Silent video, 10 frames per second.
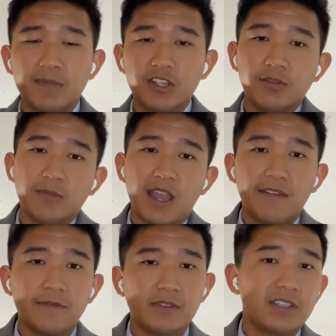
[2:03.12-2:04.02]

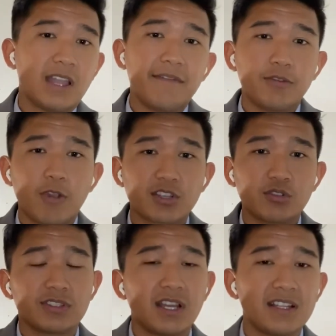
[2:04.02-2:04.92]
have
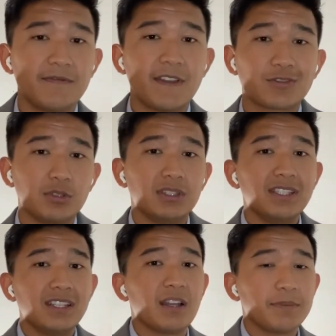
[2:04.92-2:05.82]
directional signs eventually
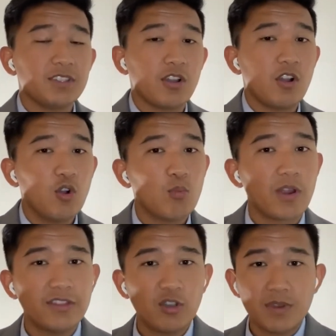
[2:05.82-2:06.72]
leading up to your home
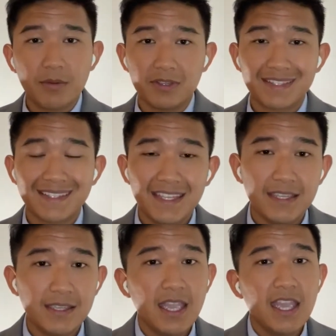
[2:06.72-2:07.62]
where they'll be able to
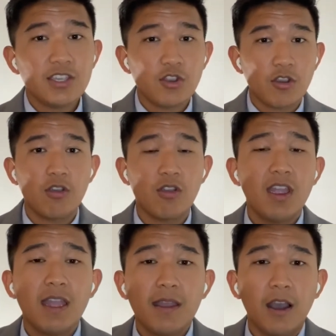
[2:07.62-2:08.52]
see your
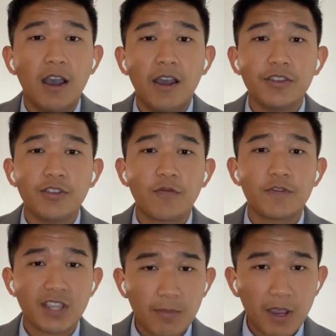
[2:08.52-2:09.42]
for
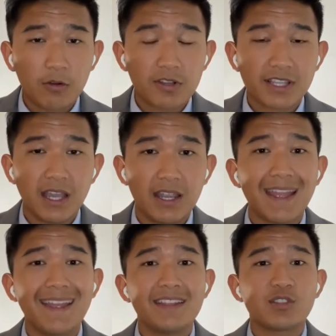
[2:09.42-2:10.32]
sale by owner sign
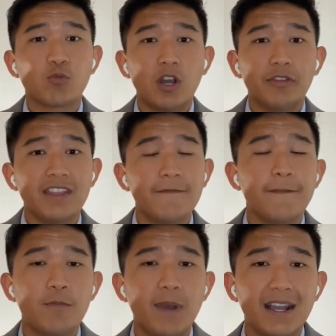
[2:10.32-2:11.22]
and as well the
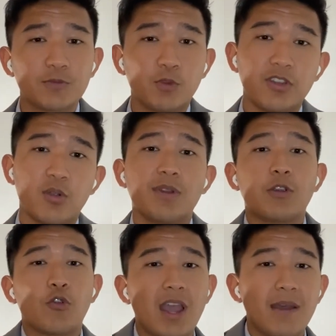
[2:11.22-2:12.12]
info box where they'll be able
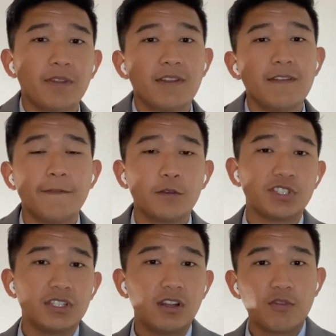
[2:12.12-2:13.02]
to grab the info
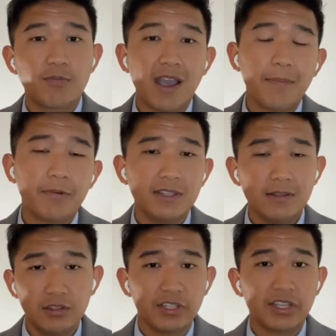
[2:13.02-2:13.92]
sheet of your property,
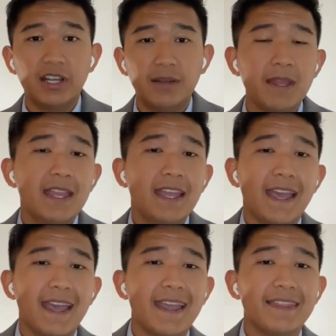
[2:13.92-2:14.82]
look it up,
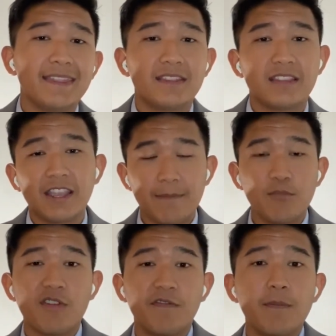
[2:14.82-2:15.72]
and get
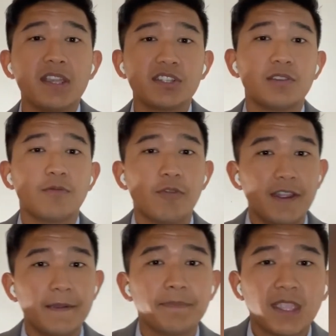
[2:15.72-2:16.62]
more information,
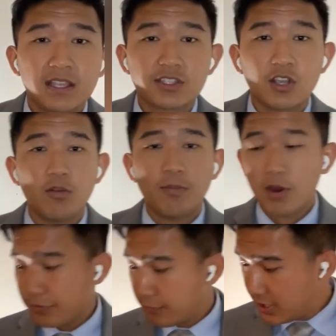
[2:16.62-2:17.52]
right? So
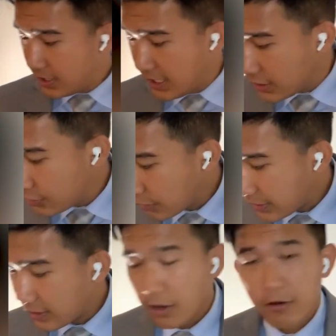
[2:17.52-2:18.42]
part 3, you want
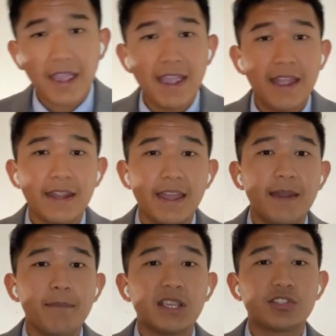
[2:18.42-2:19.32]
to go ahead
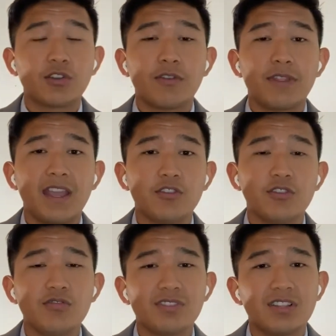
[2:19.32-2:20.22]
and make sure that you're
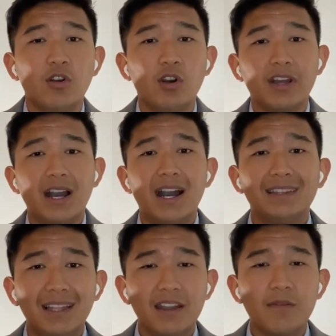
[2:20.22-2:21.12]
using all the
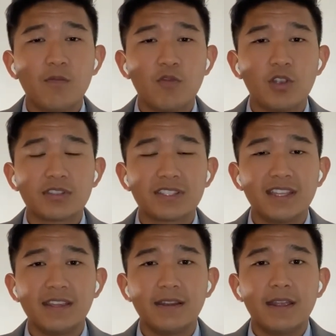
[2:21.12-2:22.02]
online real
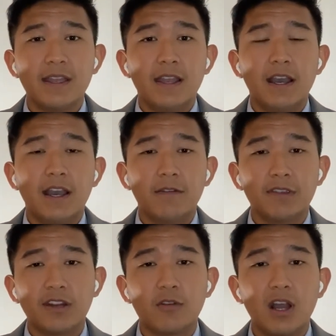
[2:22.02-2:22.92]
estate
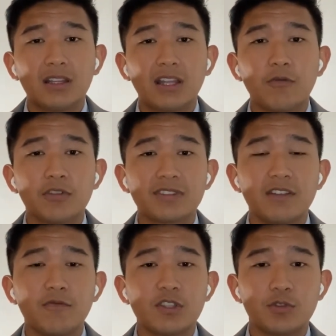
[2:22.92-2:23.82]

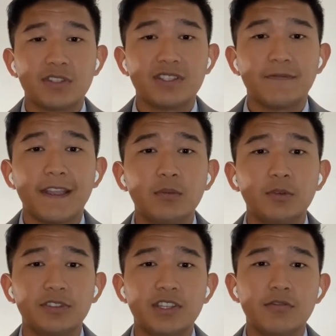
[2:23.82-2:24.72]
resources
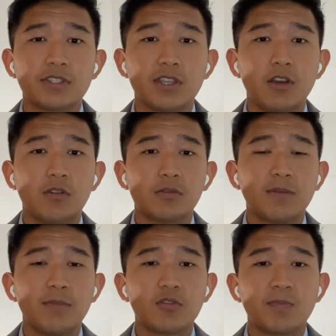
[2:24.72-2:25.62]
available to you. So the
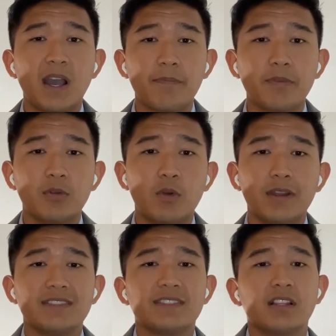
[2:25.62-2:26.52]
most popular one
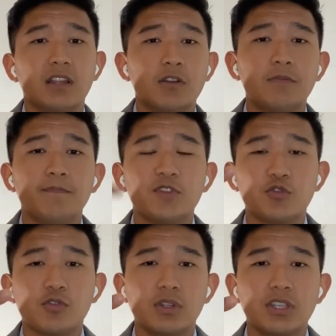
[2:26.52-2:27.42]
is Zillow,
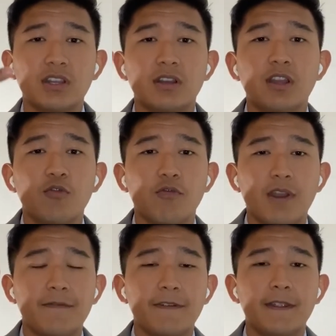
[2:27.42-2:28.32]
Trulia,
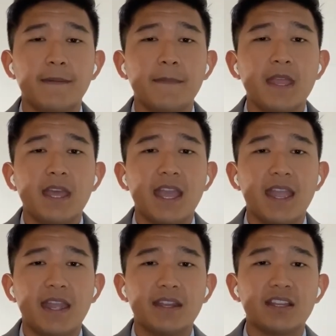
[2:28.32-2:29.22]
Redfin,
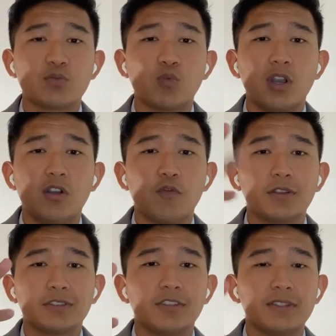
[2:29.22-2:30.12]
and as well
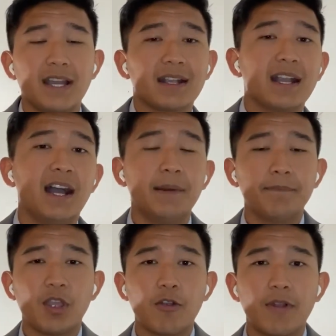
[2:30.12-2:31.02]
realtor.com.
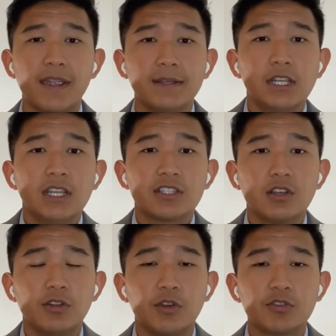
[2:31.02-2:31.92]
All right.
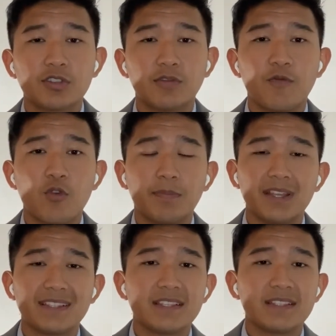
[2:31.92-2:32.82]
So those are the 4
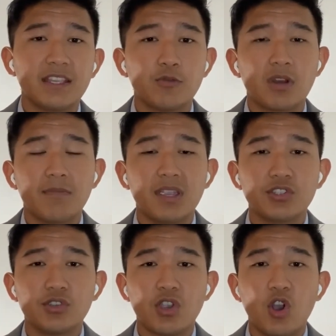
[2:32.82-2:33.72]
places that you want to make
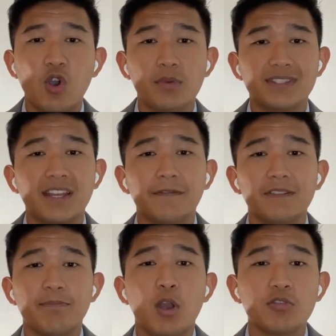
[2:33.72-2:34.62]
sure your home is
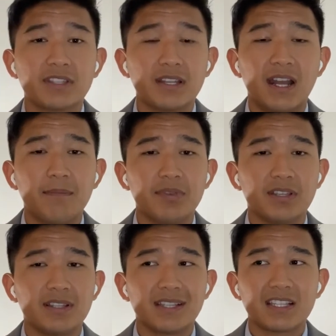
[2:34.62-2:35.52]
definitely posted on
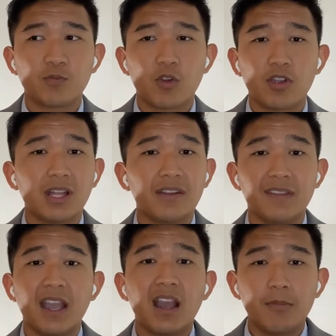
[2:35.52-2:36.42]
because that's where a lot of
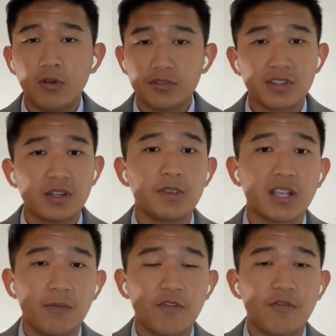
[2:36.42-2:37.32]
the eyeballs are going to be
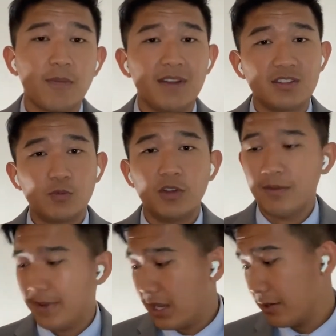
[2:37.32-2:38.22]
coming from and as well the
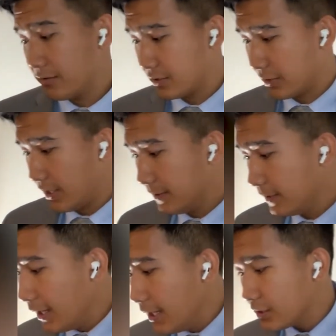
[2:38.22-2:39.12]
buyers. Okay.
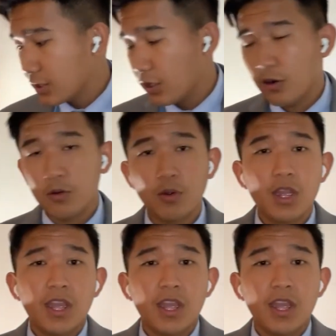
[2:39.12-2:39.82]
So